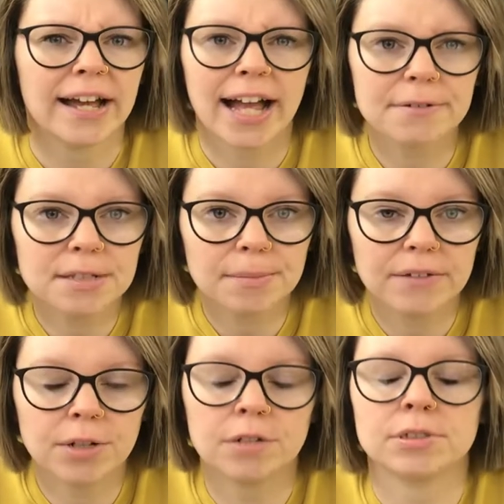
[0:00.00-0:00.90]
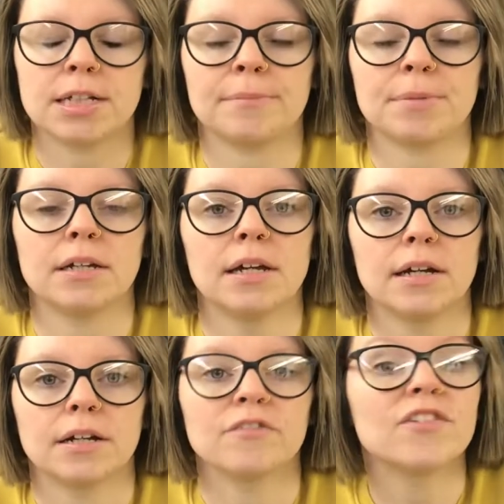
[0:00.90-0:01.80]
Have somebody videotape it,
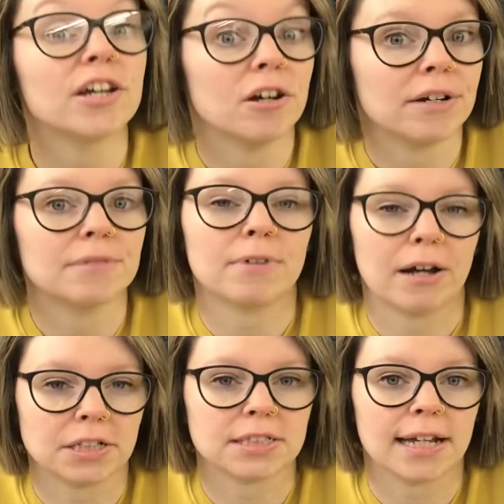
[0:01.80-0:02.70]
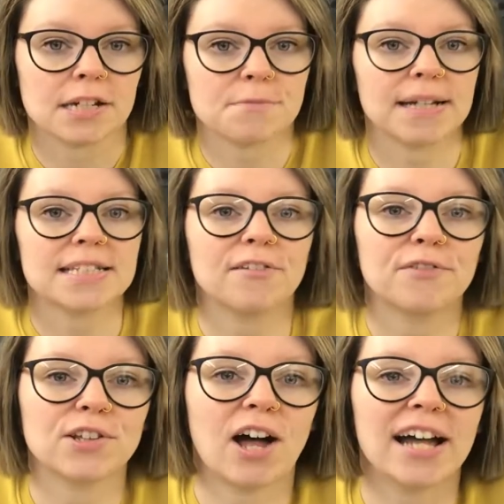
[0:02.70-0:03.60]
or video it. Wow, I just aged myself
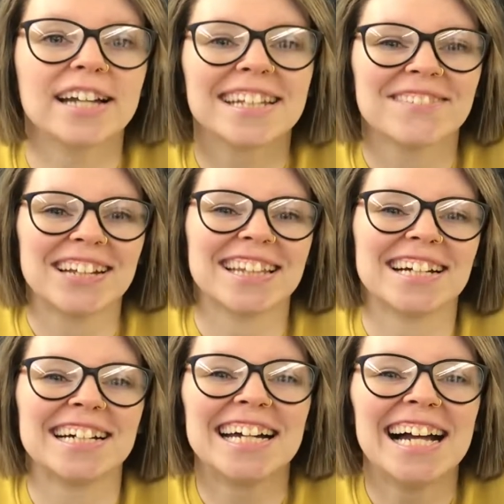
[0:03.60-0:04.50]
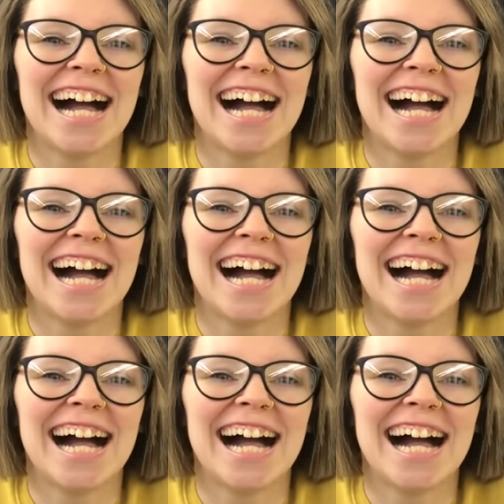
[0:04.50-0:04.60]
a lot right there.